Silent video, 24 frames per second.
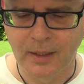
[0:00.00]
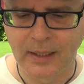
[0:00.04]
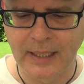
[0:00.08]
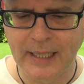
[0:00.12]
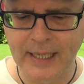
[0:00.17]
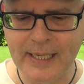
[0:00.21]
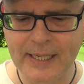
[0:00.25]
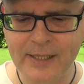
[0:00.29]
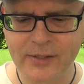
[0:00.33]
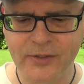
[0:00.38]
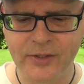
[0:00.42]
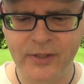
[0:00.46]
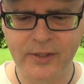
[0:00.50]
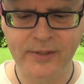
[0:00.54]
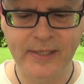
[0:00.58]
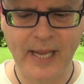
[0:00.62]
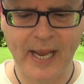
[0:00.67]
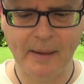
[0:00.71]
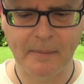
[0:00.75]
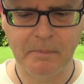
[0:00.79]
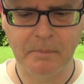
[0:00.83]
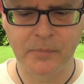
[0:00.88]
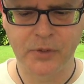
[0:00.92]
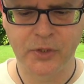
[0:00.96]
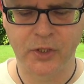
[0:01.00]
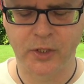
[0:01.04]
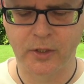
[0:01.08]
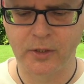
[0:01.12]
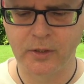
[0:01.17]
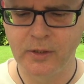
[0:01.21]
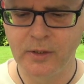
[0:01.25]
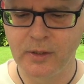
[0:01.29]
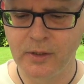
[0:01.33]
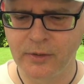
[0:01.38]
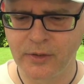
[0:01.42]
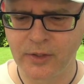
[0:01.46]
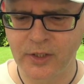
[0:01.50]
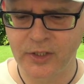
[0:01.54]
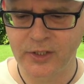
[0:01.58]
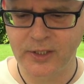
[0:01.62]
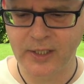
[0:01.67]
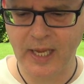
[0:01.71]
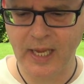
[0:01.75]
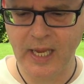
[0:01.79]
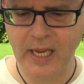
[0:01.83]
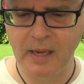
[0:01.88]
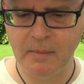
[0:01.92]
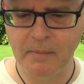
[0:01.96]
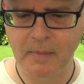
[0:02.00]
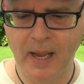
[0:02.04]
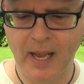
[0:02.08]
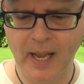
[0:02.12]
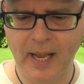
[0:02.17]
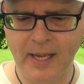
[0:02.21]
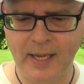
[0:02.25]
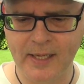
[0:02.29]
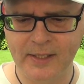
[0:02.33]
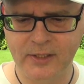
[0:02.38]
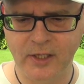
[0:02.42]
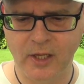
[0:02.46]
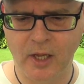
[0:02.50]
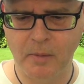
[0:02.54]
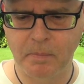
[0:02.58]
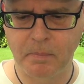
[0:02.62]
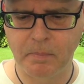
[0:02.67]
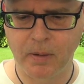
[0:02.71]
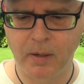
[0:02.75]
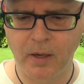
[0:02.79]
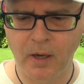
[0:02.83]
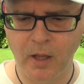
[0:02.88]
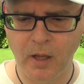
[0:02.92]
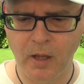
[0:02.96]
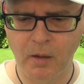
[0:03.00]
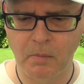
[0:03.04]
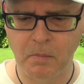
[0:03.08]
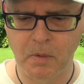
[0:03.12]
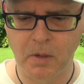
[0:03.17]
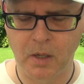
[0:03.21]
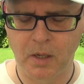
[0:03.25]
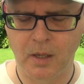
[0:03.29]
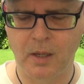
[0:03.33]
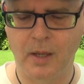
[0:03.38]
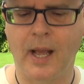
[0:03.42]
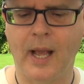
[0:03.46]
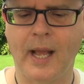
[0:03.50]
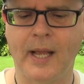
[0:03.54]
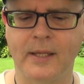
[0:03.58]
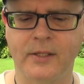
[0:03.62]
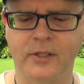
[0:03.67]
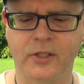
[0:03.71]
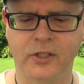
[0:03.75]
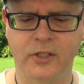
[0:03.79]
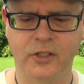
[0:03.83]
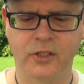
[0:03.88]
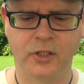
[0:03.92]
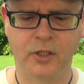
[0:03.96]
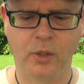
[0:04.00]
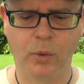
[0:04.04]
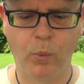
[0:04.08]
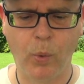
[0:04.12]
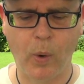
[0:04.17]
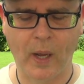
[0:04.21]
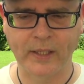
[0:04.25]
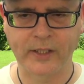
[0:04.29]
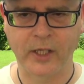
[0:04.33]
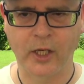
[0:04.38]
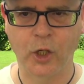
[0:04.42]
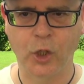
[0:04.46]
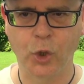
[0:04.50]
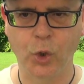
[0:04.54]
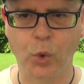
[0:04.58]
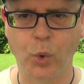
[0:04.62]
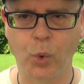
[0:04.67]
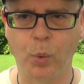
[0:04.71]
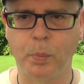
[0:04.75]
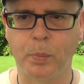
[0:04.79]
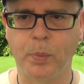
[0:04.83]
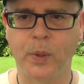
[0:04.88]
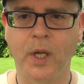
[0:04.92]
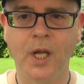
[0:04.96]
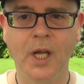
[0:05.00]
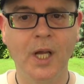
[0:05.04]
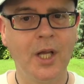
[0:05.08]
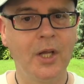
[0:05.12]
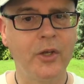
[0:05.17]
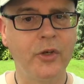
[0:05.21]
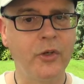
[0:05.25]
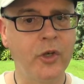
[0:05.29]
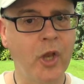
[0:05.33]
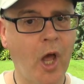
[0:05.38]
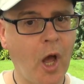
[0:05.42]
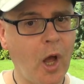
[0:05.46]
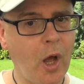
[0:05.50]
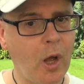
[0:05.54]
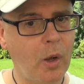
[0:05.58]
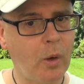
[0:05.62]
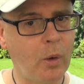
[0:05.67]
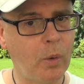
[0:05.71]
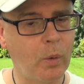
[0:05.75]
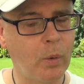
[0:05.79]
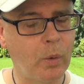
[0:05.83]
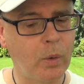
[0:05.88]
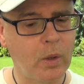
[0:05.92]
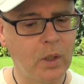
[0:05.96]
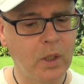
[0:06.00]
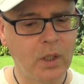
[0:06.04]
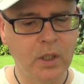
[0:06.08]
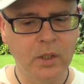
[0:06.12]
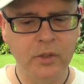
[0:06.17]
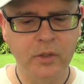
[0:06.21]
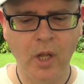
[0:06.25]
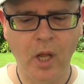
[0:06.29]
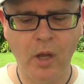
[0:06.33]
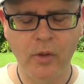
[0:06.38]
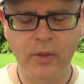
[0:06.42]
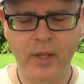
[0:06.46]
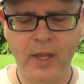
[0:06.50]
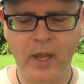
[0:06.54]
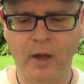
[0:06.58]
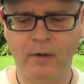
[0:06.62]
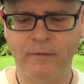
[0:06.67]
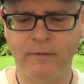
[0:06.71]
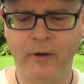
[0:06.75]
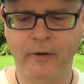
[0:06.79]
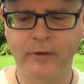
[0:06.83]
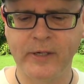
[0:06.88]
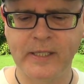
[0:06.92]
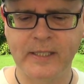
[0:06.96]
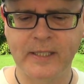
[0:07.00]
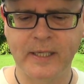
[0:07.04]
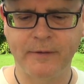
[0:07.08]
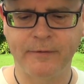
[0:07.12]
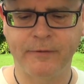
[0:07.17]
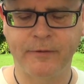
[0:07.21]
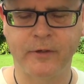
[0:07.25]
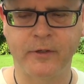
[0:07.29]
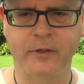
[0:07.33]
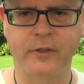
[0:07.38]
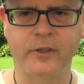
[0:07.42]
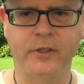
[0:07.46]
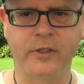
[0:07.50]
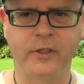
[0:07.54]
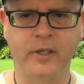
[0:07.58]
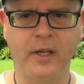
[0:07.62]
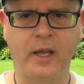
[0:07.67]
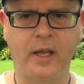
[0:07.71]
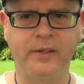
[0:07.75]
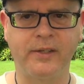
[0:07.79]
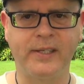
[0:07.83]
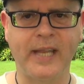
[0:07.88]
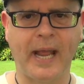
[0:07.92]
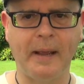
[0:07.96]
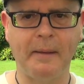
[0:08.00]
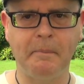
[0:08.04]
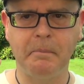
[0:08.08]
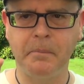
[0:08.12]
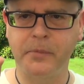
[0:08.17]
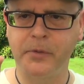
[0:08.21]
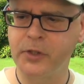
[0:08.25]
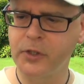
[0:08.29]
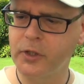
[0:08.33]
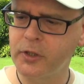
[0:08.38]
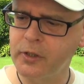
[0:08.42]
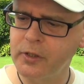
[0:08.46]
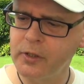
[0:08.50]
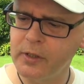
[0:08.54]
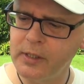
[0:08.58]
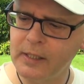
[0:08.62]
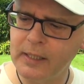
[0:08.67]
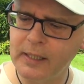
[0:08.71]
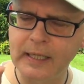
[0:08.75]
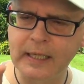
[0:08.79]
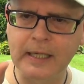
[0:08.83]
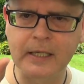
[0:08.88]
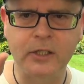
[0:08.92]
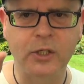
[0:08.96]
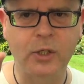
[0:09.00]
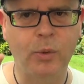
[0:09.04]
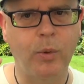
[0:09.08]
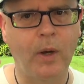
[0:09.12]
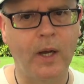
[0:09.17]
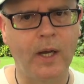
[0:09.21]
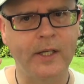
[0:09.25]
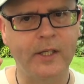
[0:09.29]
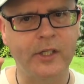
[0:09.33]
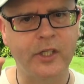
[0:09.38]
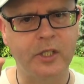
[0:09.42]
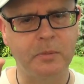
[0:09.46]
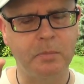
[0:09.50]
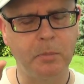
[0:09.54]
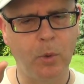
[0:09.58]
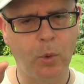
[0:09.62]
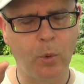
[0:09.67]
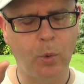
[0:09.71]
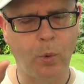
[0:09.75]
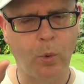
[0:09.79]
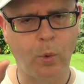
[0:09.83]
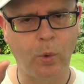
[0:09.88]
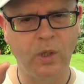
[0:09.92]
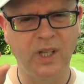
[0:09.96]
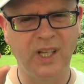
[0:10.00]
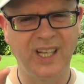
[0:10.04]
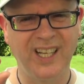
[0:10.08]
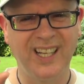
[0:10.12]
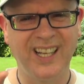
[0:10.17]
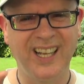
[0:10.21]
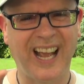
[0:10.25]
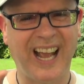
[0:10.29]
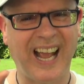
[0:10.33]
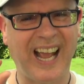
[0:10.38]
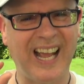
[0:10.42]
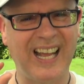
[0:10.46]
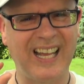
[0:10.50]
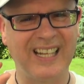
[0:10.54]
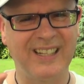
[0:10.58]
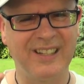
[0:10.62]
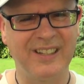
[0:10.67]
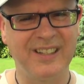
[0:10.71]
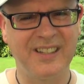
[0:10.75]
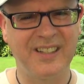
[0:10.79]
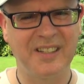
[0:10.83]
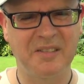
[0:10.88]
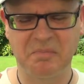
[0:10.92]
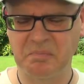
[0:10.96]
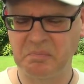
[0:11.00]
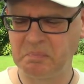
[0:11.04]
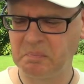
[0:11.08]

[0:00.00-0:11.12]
Is the damson the same as a plum? Asks Guadeloupe. No. No, they are very different. A damson is quite small and